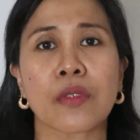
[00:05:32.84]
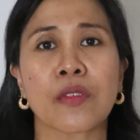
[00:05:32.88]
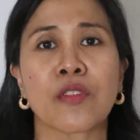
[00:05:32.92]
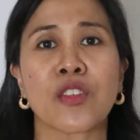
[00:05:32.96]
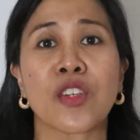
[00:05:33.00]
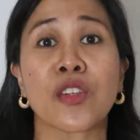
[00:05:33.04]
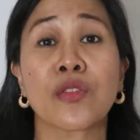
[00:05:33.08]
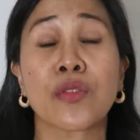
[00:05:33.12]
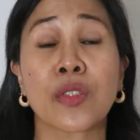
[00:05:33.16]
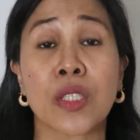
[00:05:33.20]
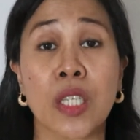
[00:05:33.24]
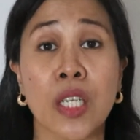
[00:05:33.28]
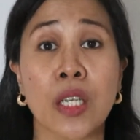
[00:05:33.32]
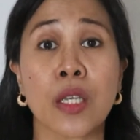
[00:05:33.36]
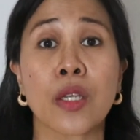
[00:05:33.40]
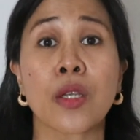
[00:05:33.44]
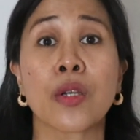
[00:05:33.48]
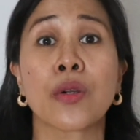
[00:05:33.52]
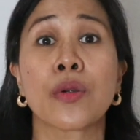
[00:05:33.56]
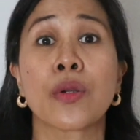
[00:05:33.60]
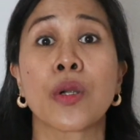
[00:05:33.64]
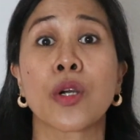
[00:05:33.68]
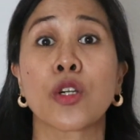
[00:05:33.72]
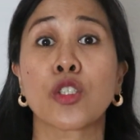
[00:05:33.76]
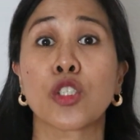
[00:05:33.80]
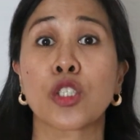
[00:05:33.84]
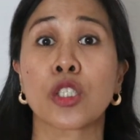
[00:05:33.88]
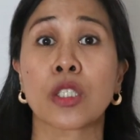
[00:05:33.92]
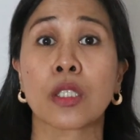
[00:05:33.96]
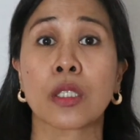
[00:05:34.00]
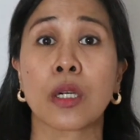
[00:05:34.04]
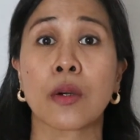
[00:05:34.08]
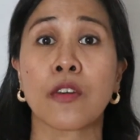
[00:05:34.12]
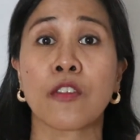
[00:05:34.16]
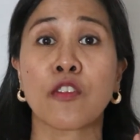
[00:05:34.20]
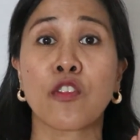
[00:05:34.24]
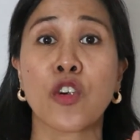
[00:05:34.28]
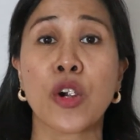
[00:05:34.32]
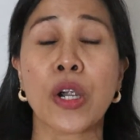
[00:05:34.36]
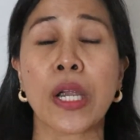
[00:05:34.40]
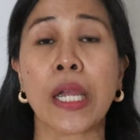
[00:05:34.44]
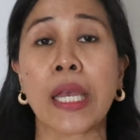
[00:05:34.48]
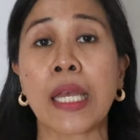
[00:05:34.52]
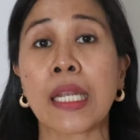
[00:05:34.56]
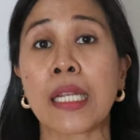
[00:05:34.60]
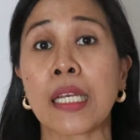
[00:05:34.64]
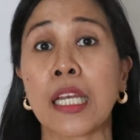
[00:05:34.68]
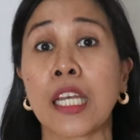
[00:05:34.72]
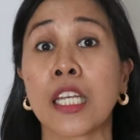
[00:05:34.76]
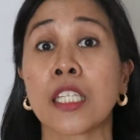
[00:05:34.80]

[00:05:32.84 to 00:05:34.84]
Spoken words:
50 euros for an